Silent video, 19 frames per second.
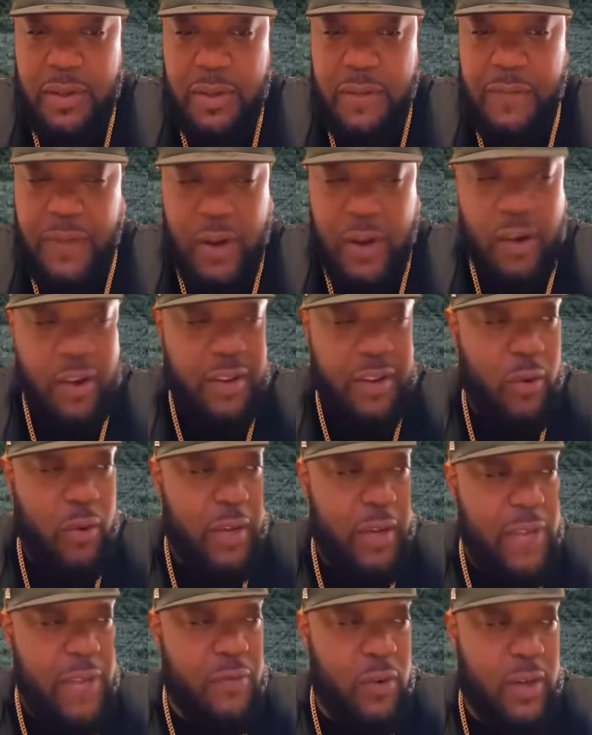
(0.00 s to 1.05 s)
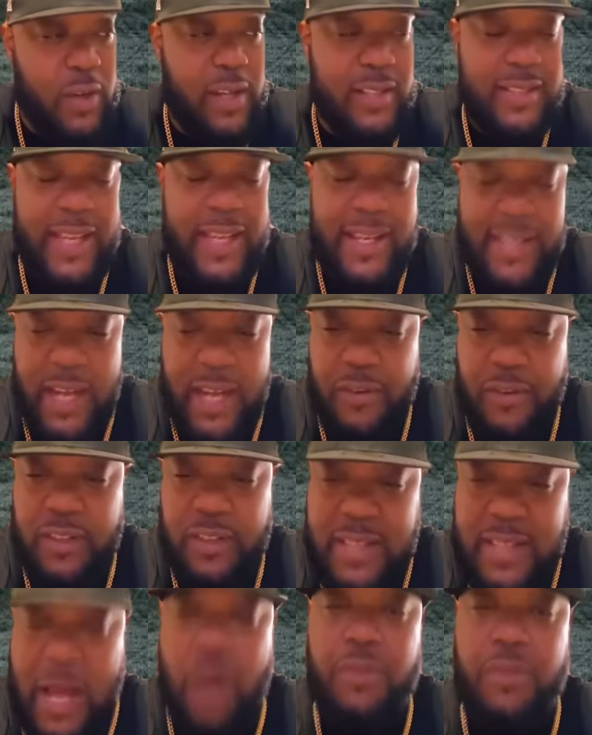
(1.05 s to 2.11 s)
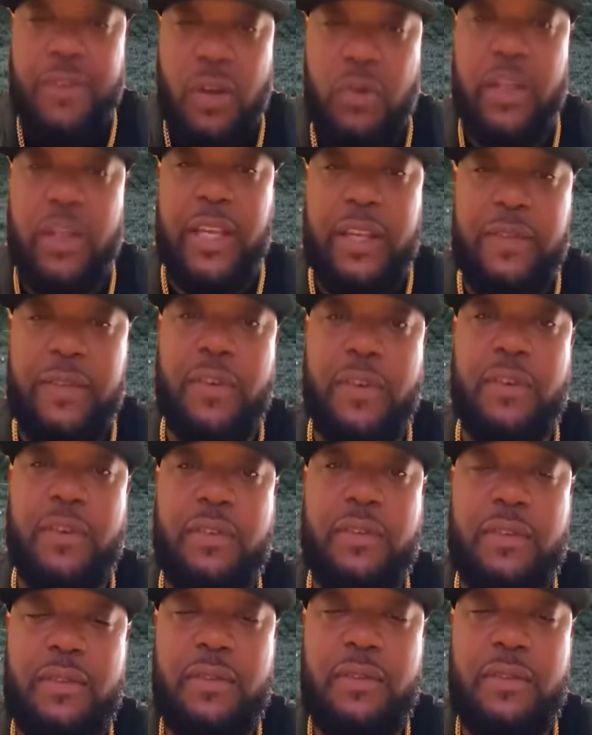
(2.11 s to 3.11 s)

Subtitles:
feared no evil because they never saw no evil.